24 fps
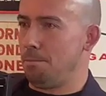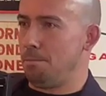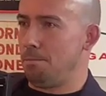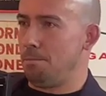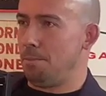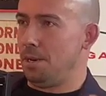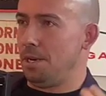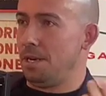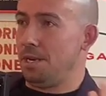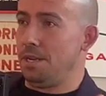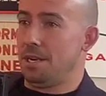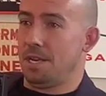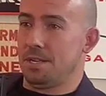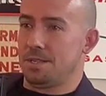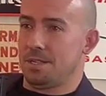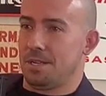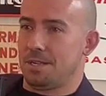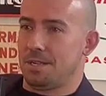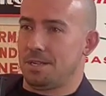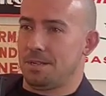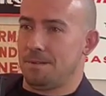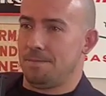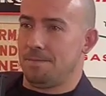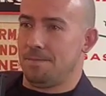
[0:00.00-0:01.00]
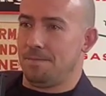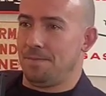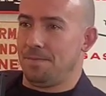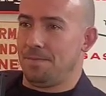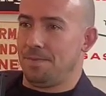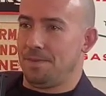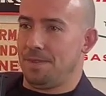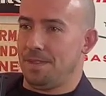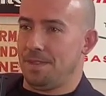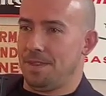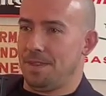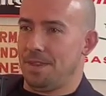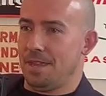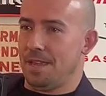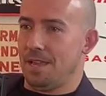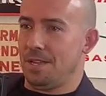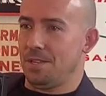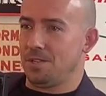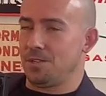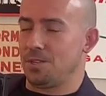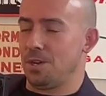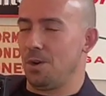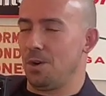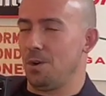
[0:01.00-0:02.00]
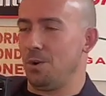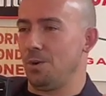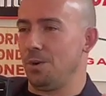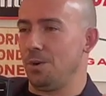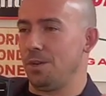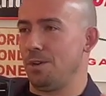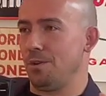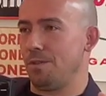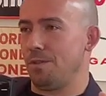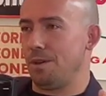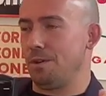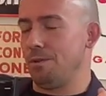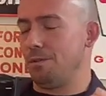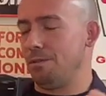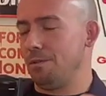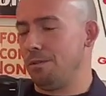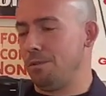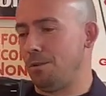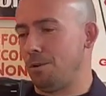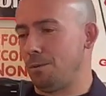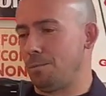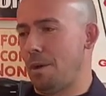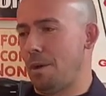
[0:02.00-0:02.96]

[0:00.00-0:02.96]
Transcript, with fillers: but it doesn't. And so, you know, they'll look